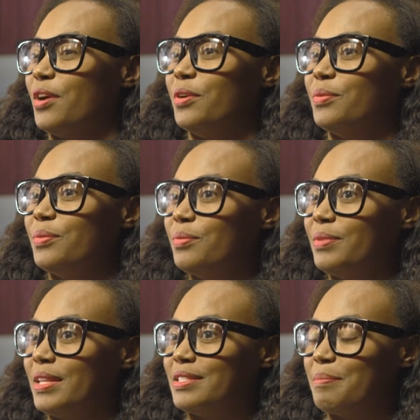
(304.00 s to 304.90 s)
know,
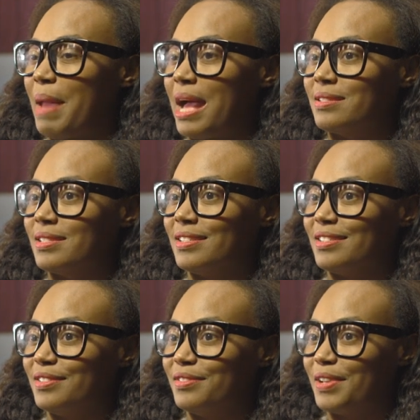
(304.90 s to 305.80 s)
these
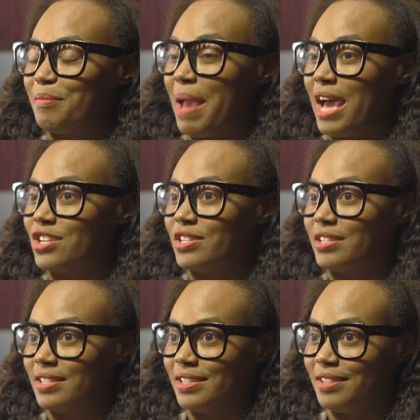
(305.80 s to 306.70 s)
massive
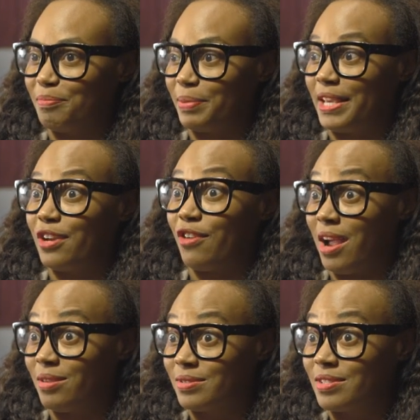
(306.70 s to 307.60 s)
imaginative
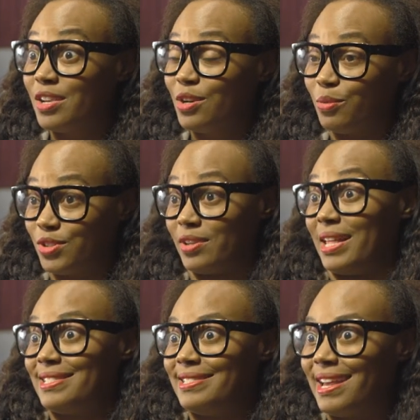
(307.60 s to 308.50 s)
playgrounds, which are
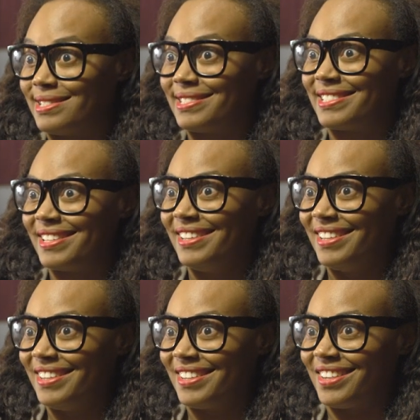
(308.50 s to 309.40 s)
like sets,
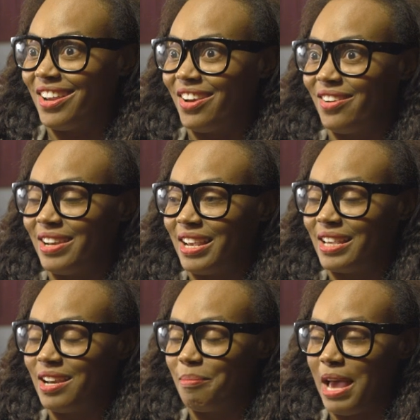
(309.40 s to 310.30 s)
you know, and I
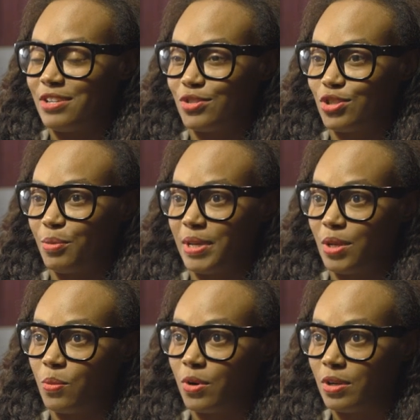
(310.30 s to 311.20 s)
can imagine so
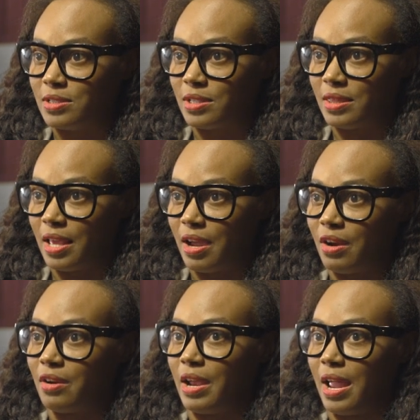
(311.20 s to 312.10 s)
many worlds in
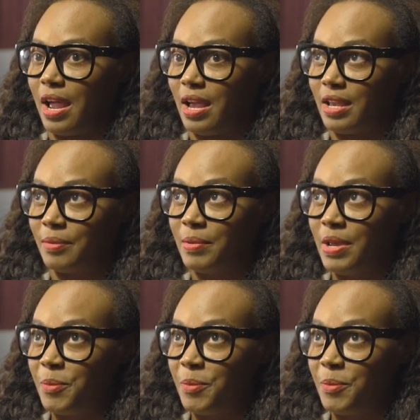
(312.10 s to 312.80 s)
there. And